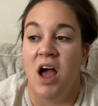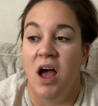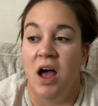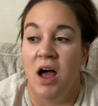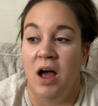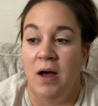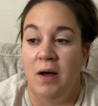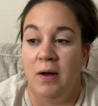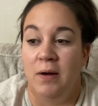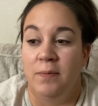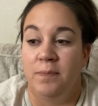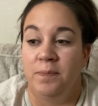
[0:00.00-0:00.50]

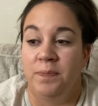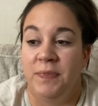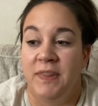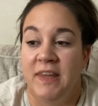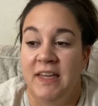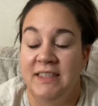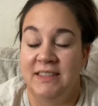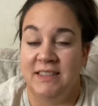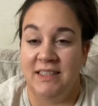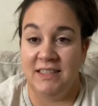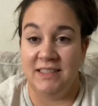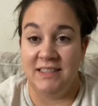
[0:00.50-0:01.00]
um,
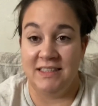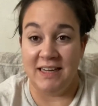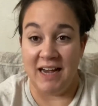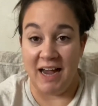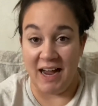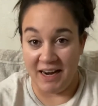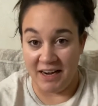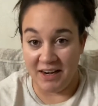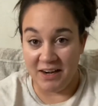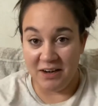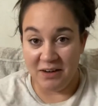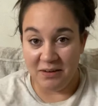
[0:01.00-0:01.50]
this
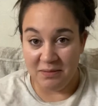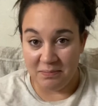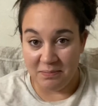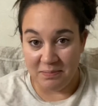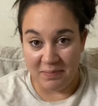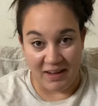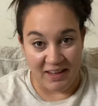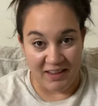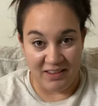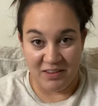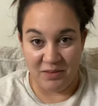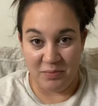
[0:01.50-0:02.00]
entire
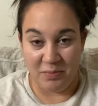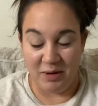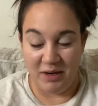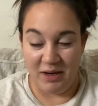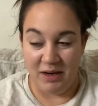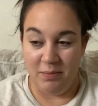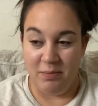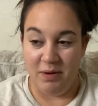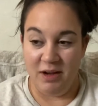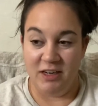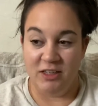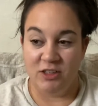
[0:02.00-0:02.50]
month pretty
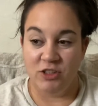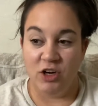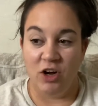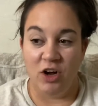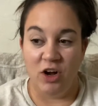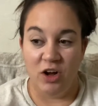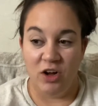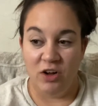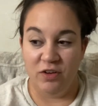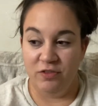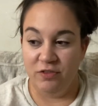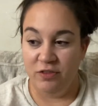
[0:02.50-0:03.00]
much uh,
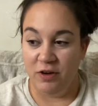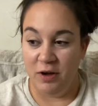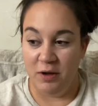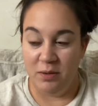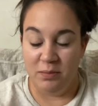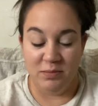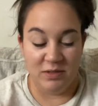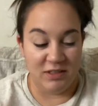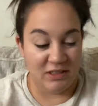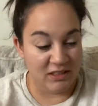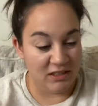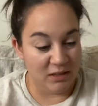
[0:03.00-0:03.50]
from
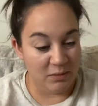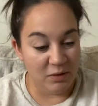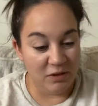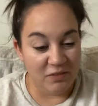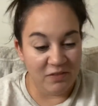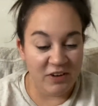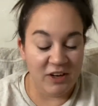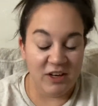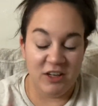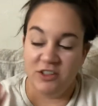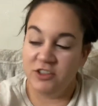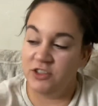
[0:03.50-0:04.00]
December
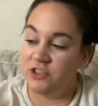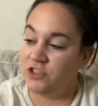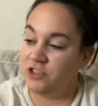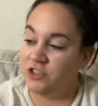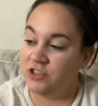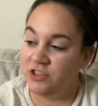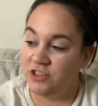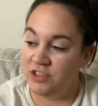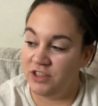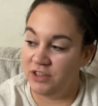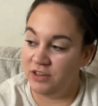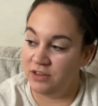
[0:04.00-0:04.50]
1st
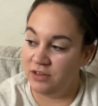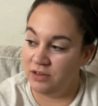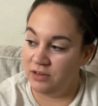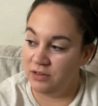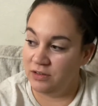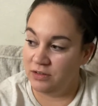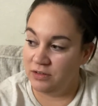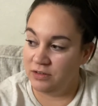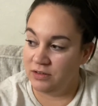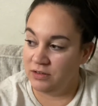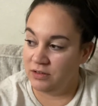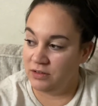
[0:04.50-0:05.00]

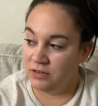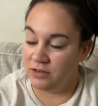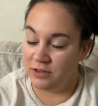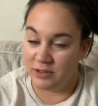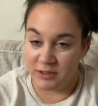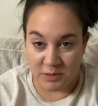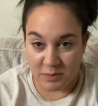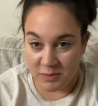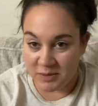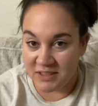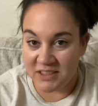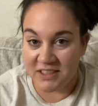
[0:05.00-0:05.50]
till
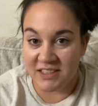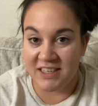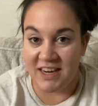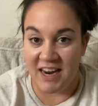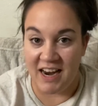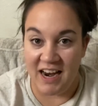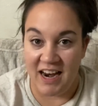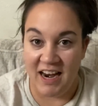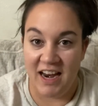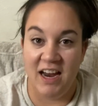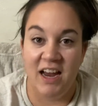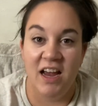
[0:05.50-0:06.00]
Christmas
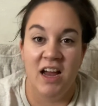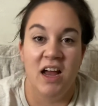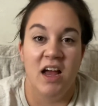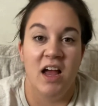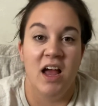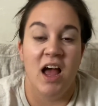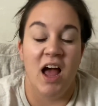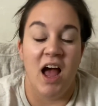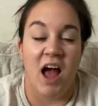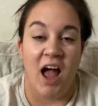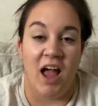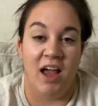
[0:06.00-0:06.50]
Day.
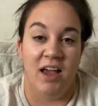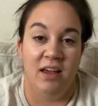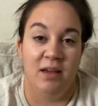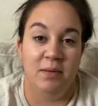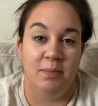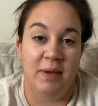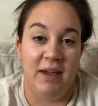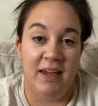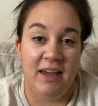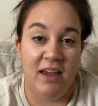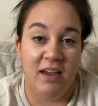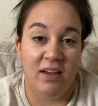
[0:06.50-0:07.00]
I am
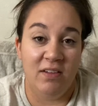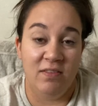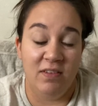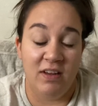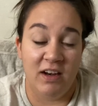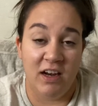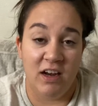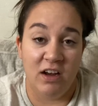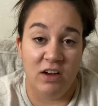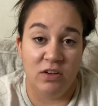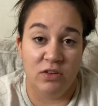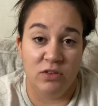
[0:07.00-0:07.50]
making
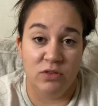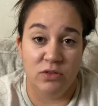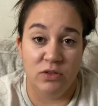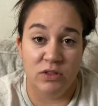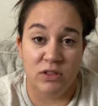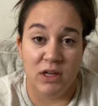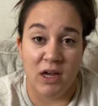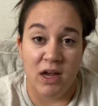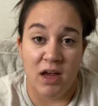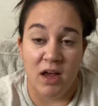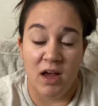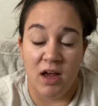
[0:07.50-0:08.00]
videos
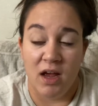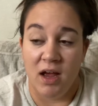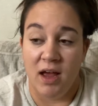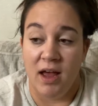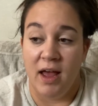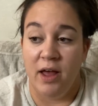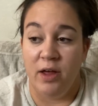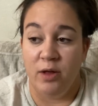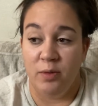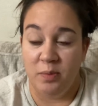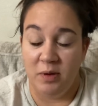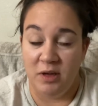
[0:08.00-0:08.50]

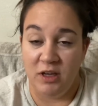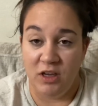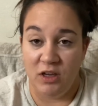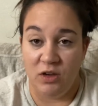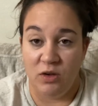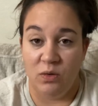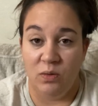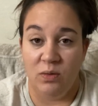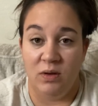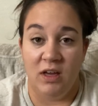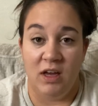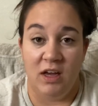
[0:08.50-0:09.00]
helping
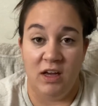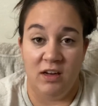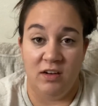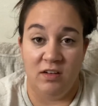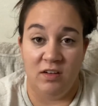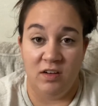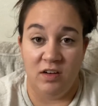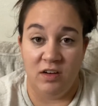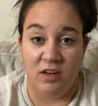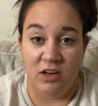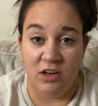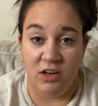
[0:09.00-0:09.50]
you get
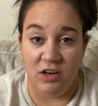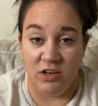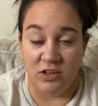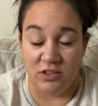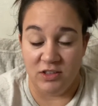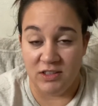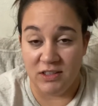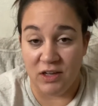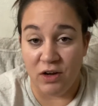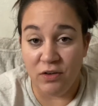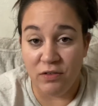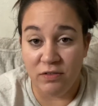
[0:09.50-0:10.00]

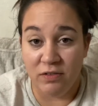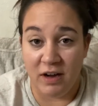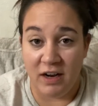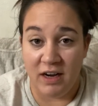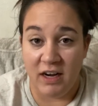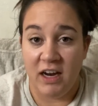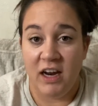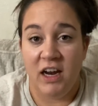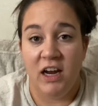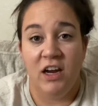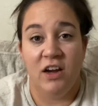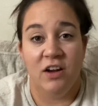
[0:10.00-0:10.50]
yourself
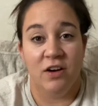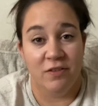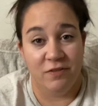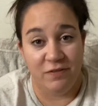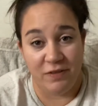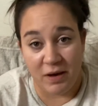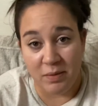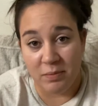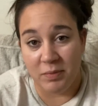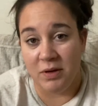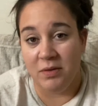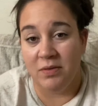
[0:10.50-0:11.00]
ready, your
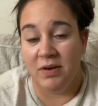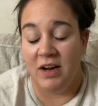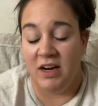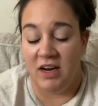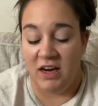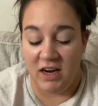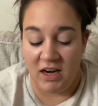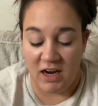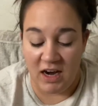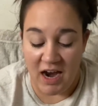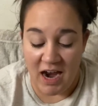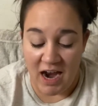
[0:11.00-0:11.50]
family
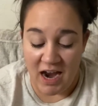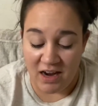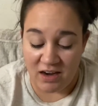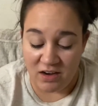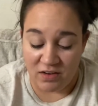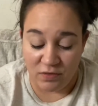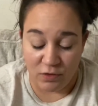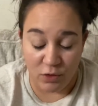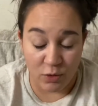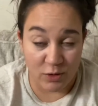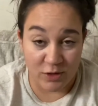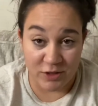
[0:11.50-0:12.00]
ready, and of
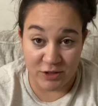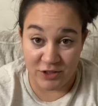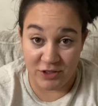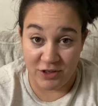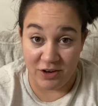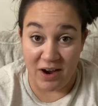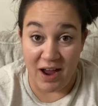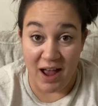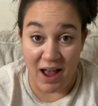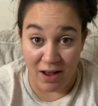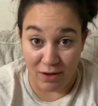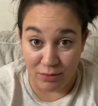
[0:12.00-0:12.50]
course your
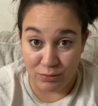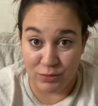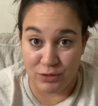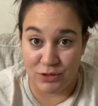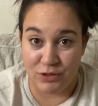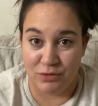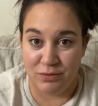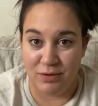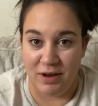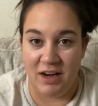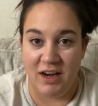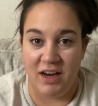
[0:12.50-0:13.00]
house
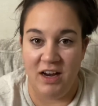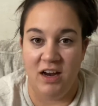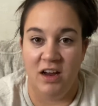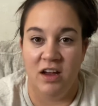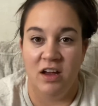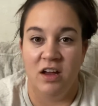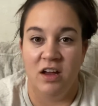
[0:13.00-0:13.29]
ready